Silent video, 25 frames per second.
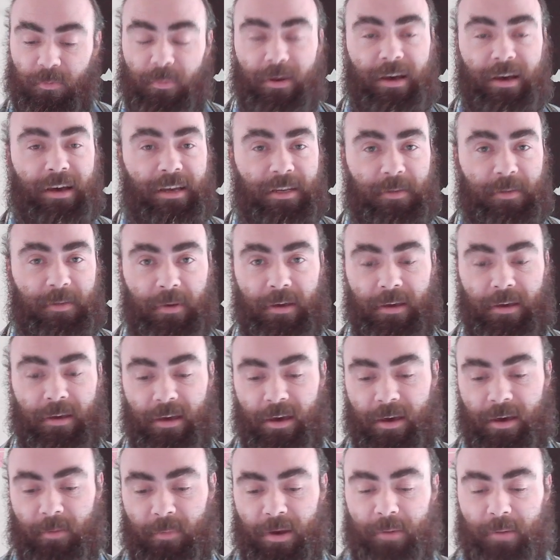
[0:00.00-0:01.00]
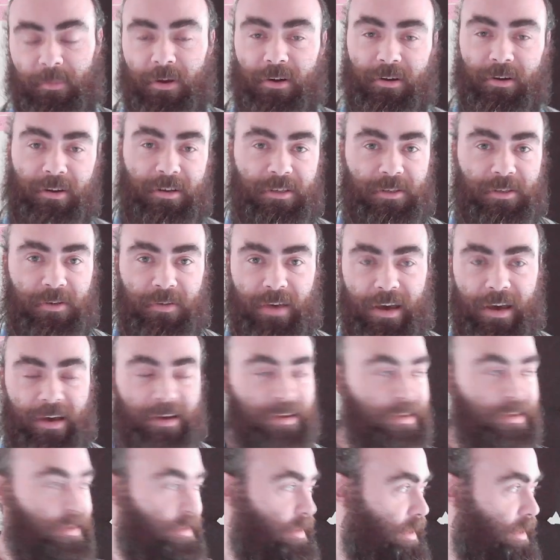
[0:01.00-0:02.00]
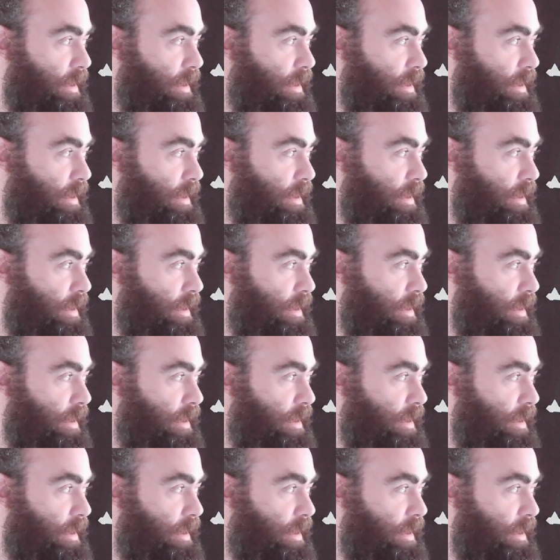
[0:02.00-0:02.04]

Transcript: behind me. I'm not going to do that.